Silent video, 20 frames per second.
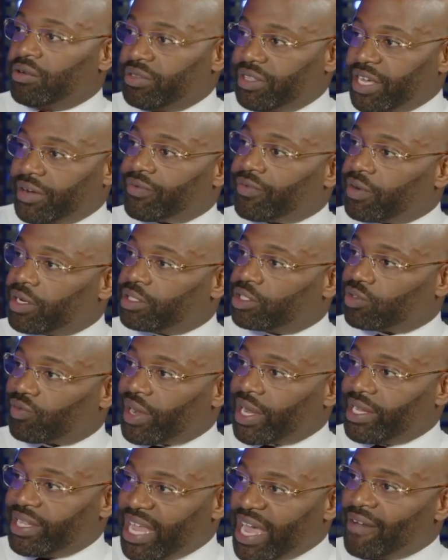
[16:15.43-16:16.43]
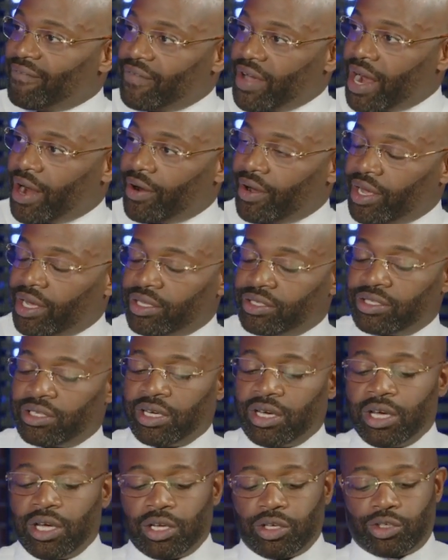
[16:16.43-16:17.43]
difference, right? That variance.
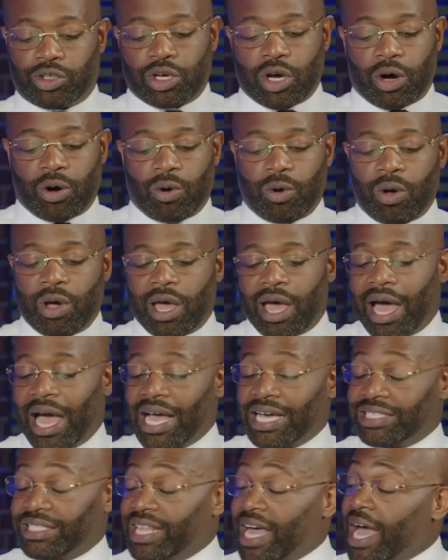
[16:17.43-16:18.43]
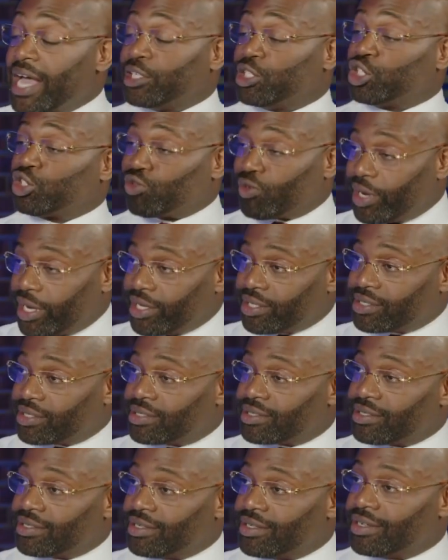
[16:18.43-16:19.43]
So as that shrinks,